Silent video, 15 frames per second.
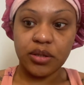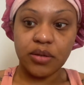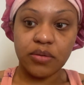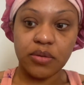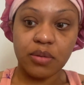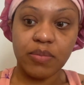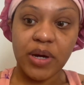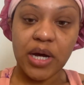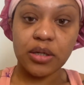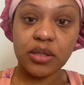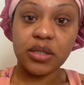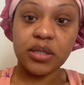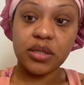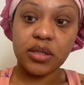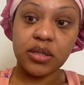do the
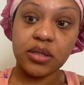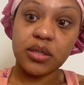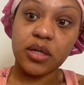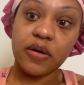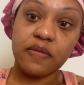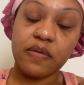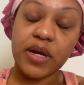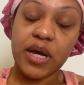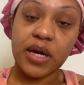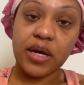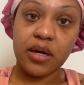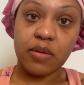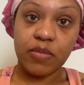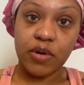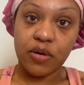boxes and stuff when I
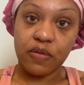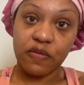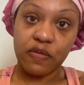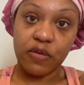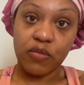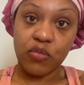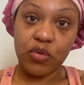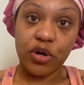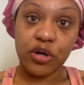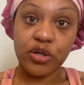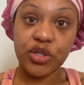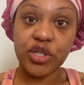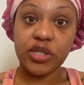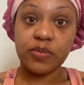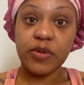come home from work
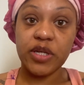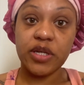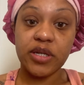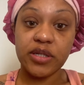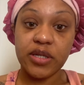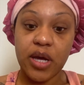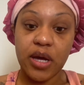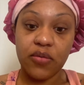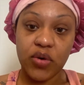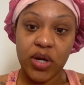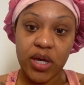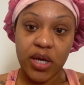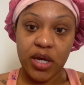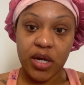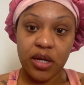just because I want
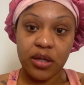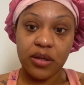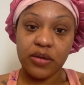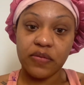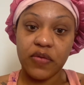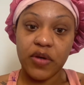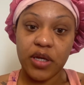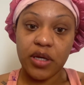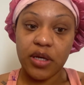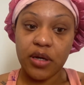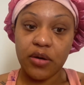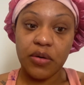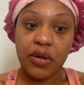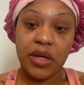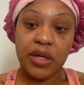to edit this
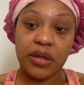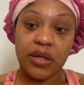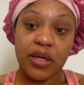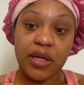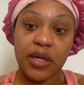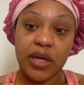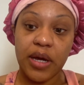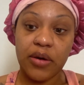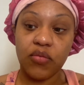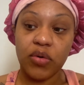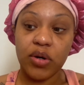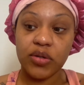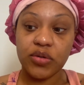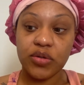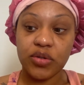video and then I
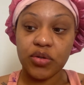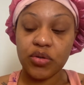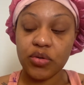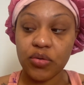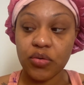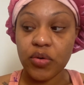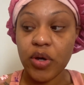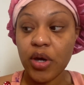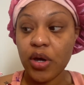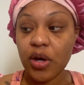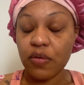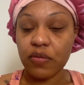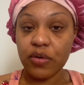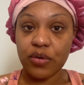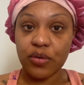want to
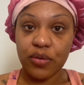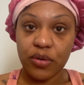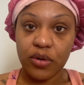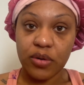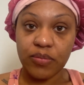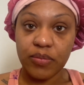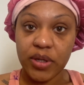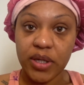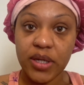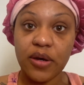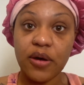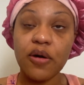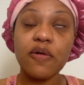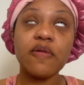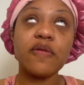record me
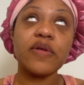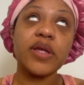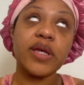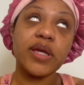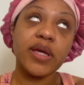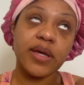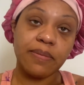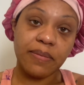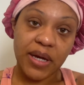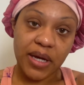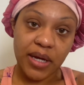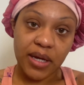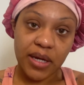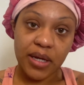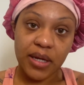hopefully getting
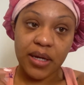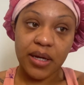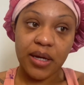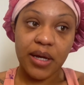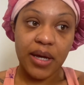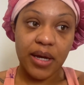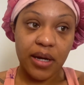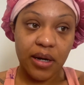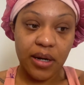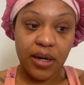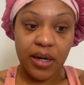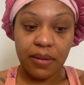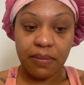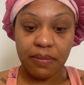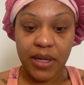my hair
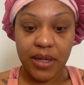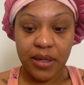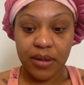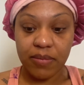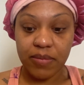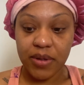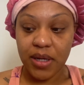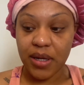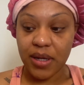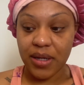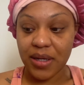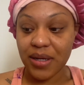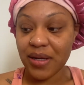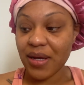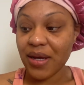and makeup
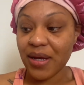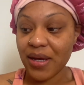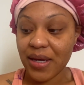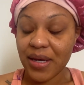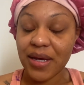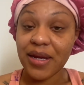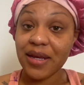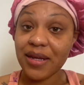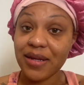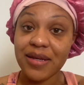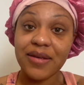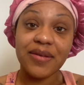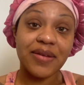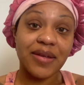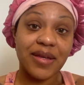done in a
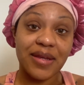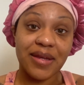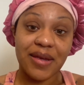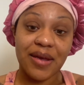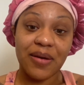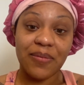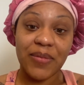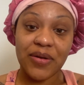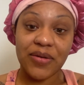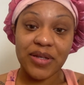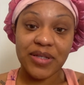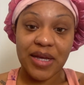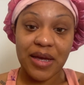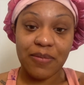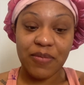decent amount of
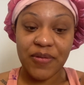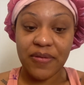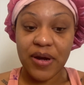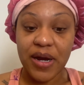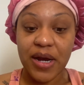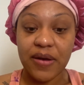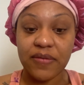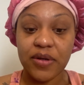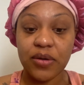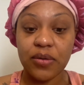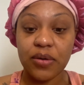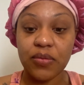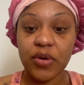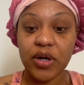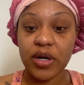time before I have to go
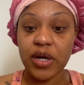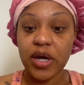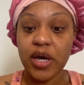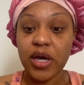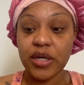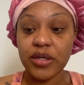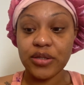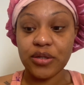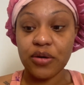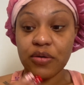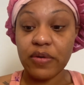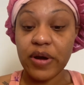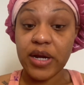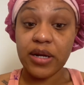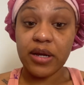to work. So
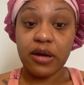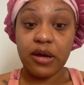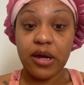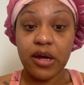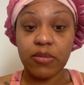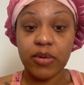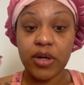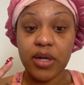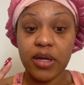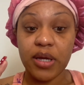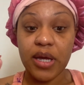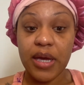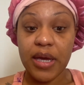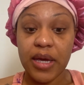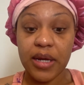right now I'm going
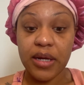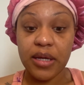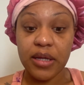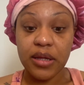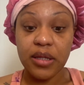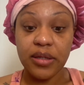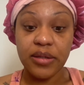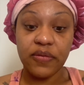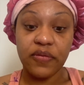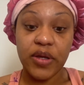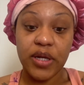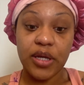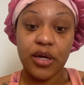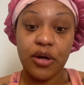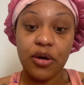to edit this
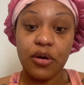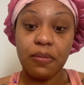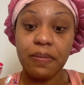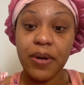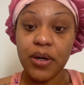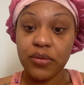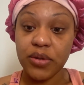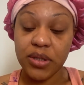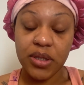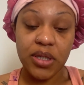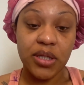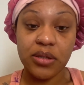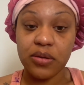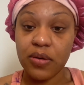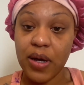video, post
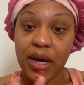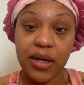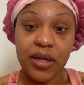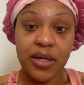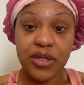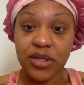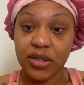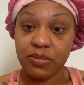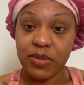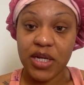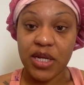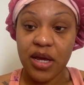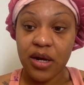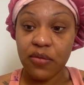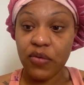it so I can just be
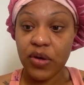done